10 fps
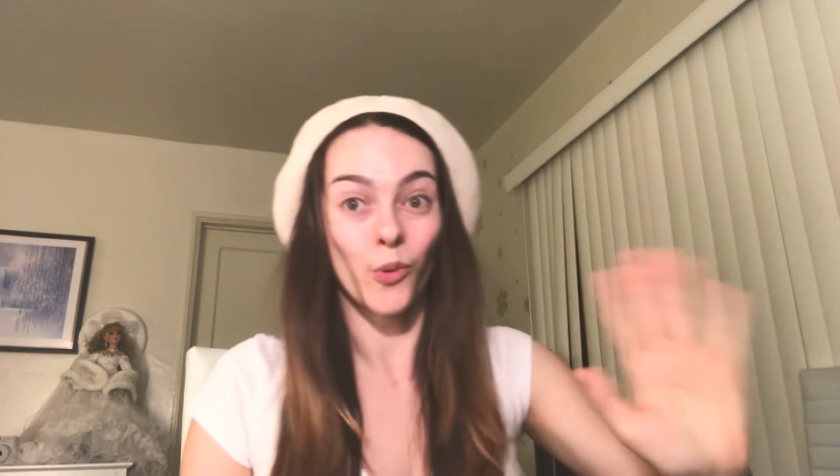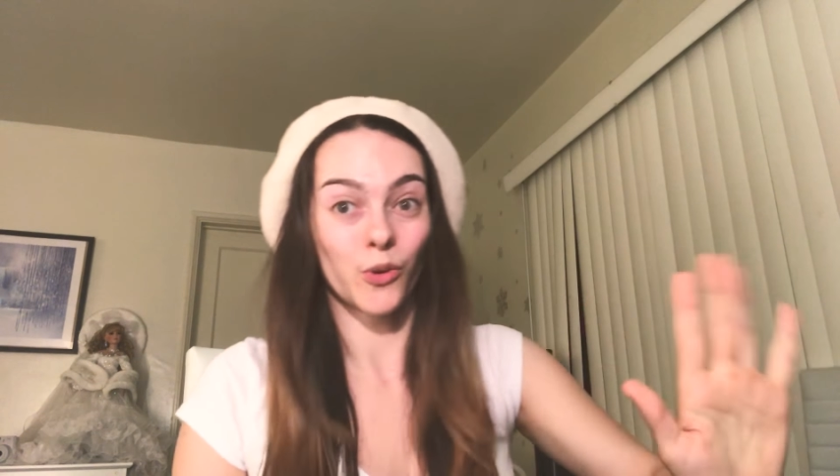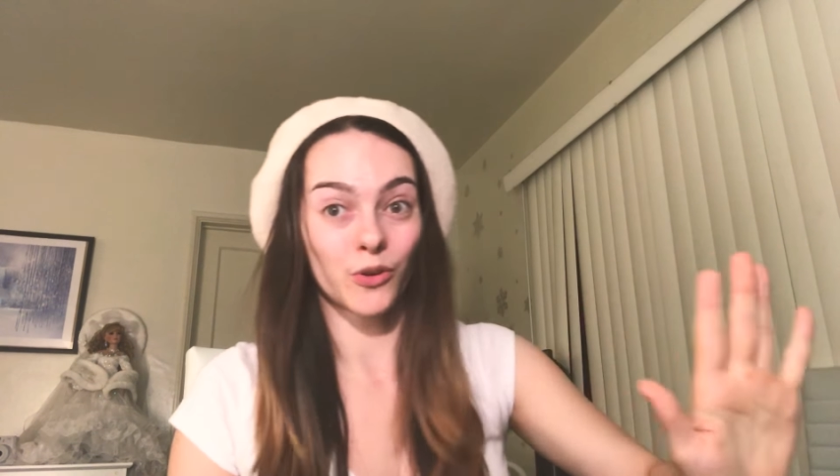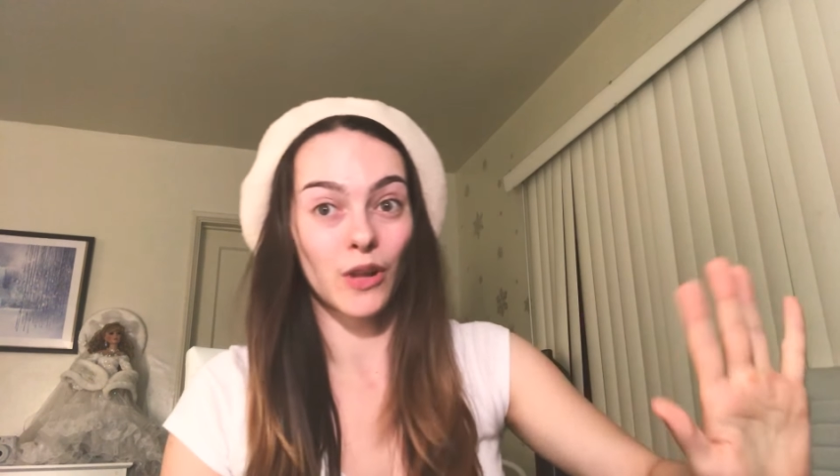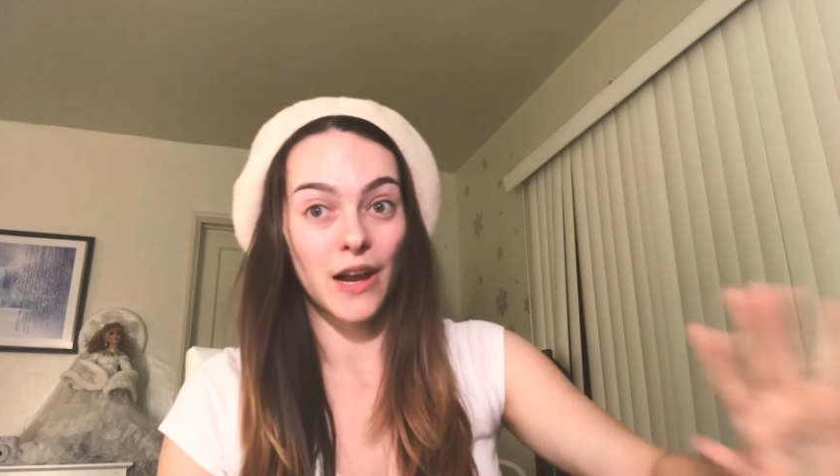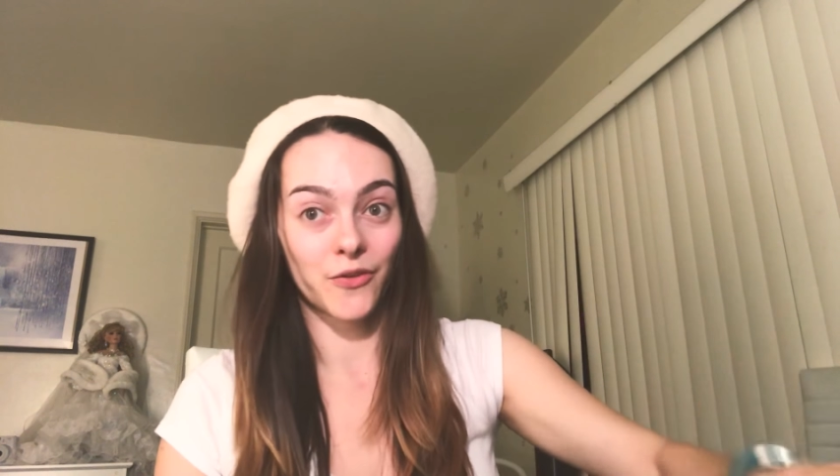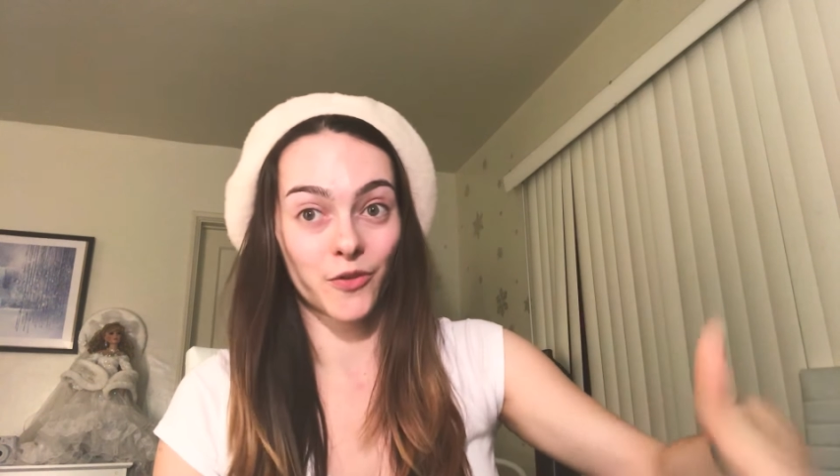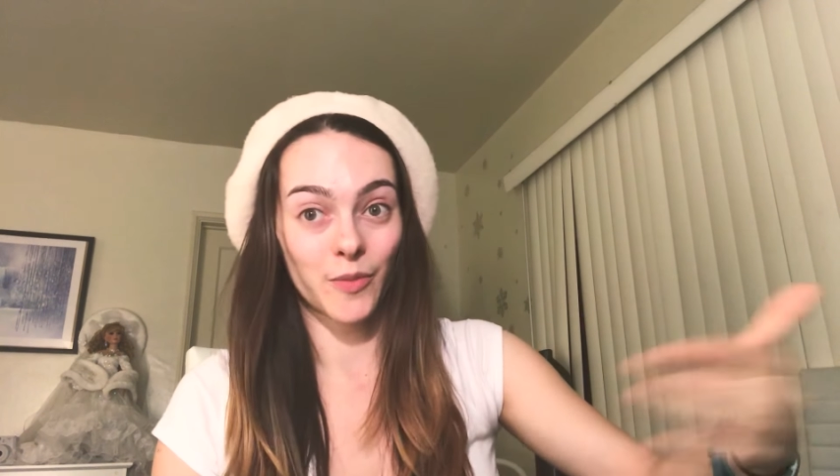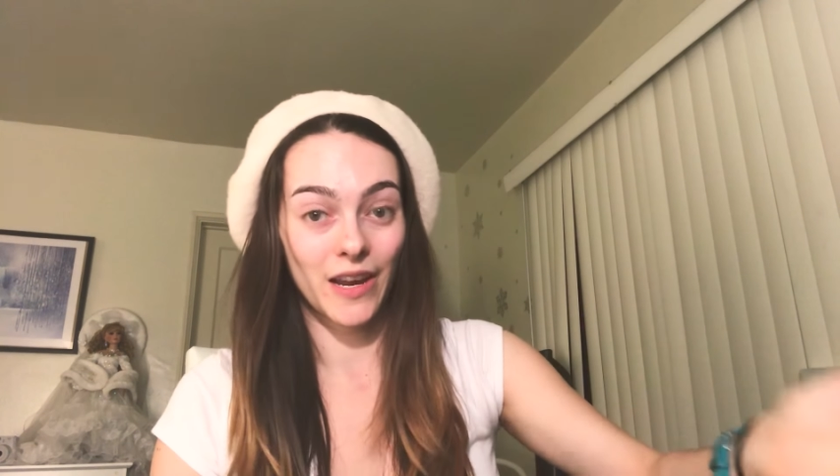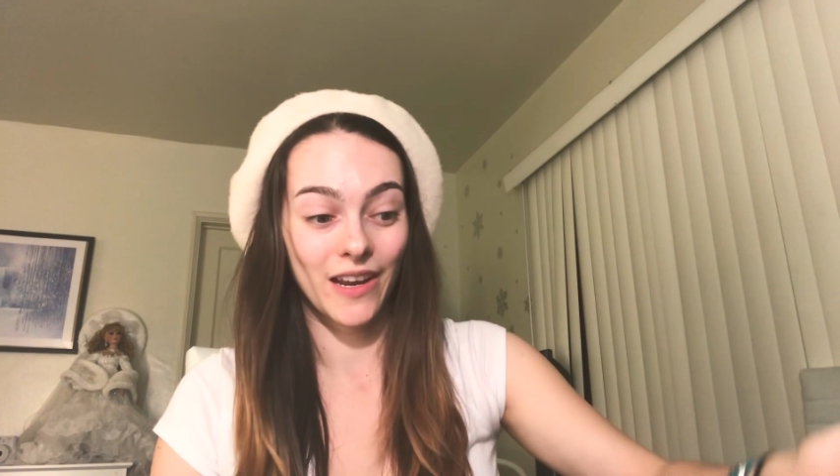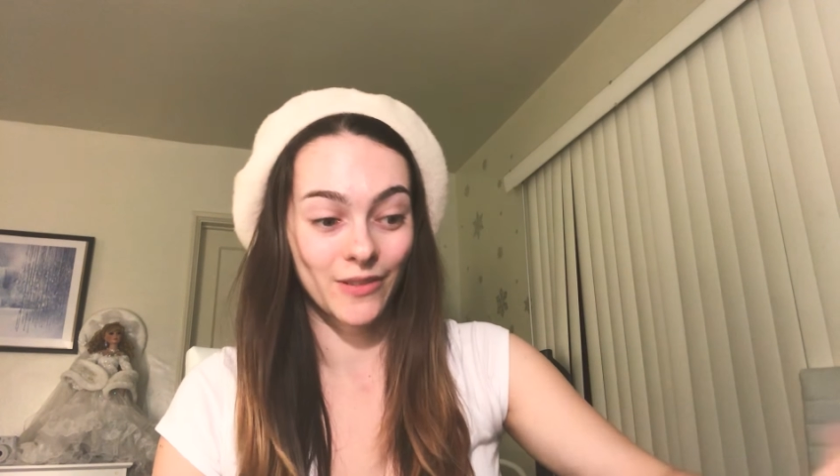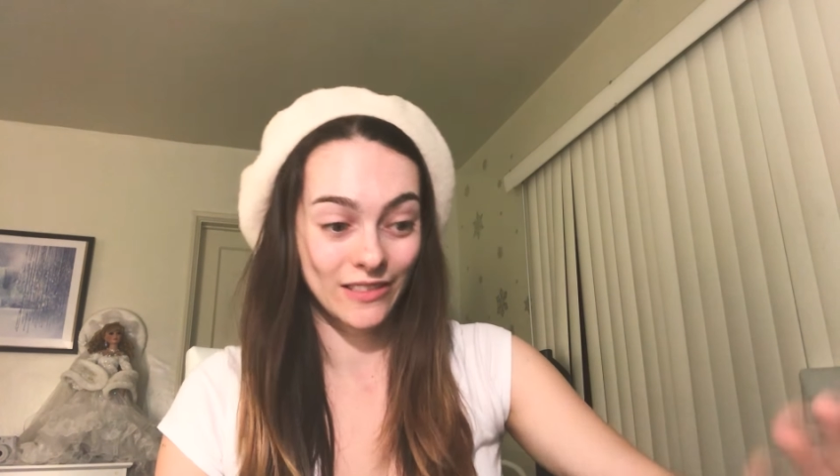borderline for me. It